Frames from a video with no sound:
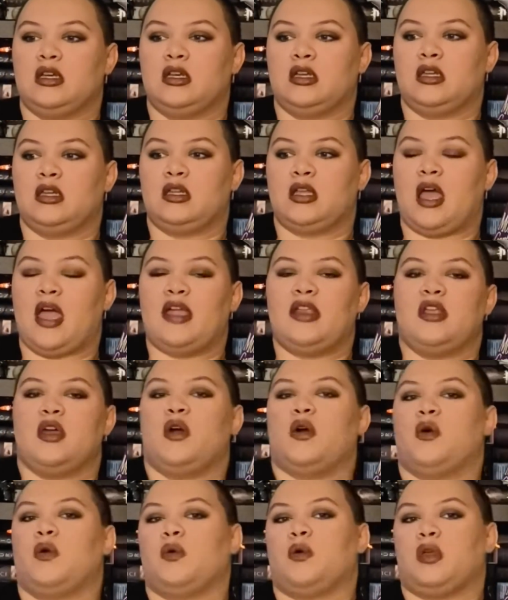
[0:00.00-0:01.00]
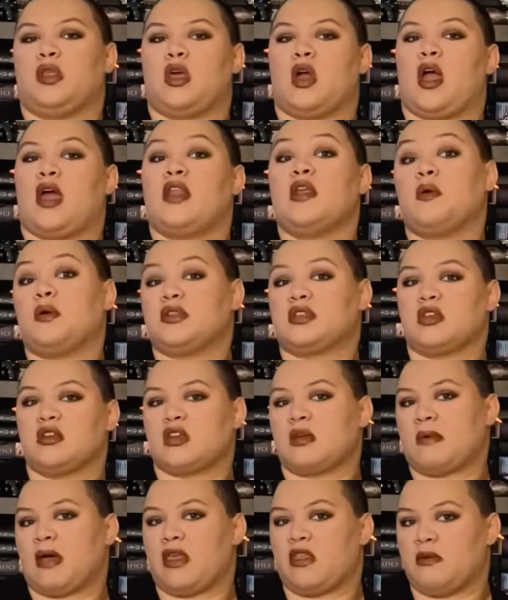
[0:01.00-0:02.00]
I know what's going to
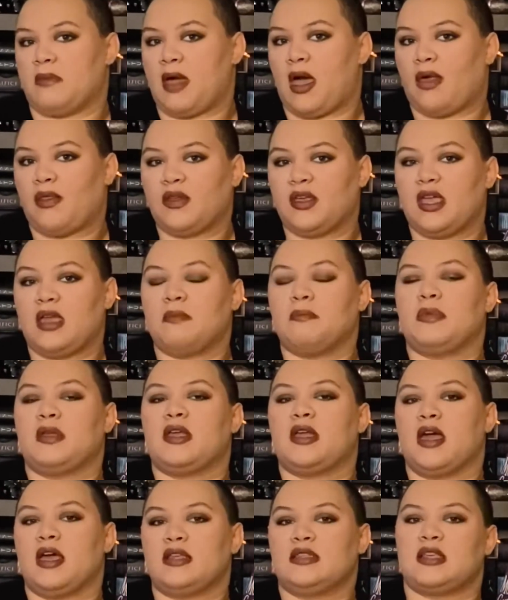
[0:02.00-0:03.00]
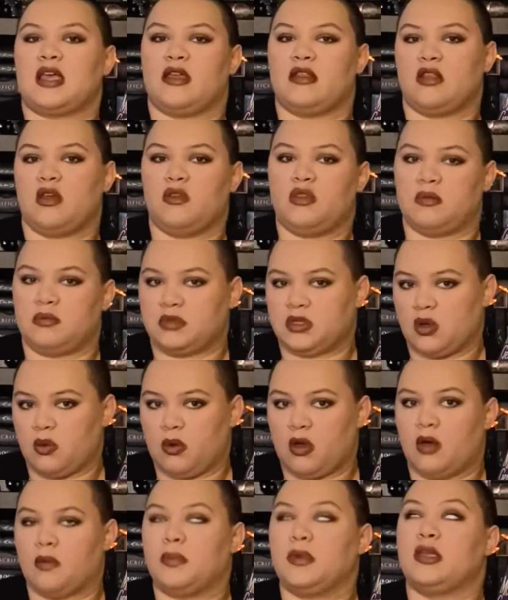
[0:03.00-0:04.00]
come out of their mouth again because I know them so
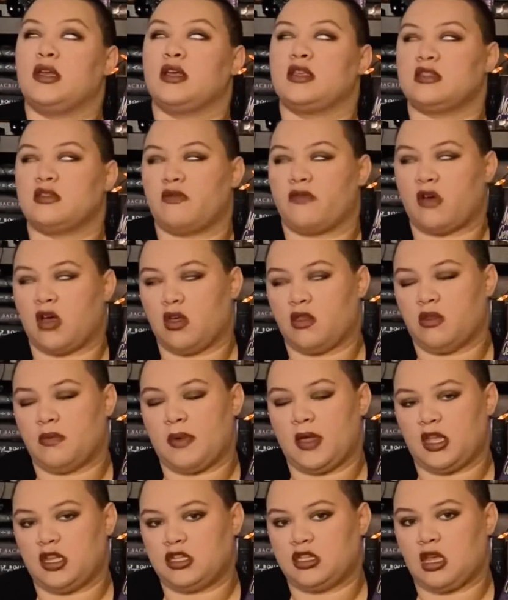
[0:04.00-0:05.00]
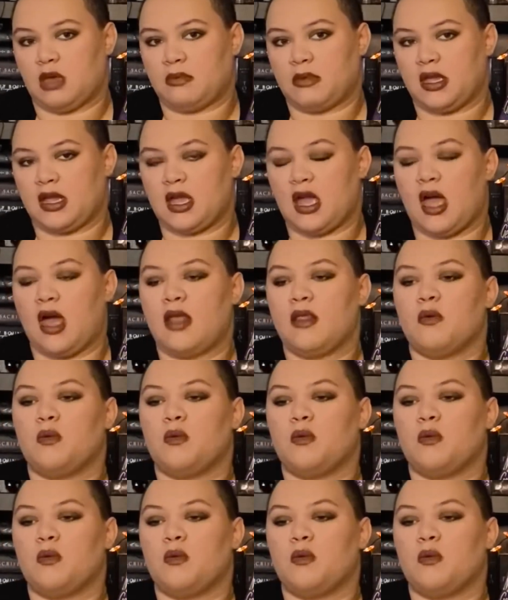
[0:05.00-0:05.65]
well because of all the page time they got.